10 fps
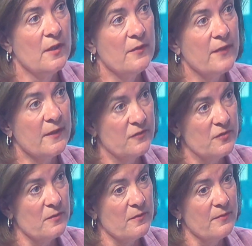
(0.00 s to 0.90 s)
that
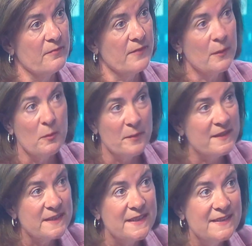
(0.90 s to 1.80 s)
they were
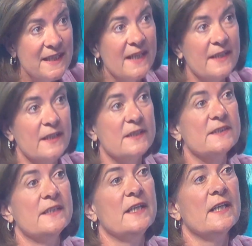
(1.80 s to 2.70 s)
basically telling us
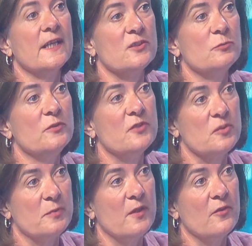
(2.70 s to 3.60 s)
in the election we've
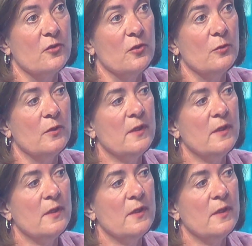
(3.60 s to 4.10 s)
just been through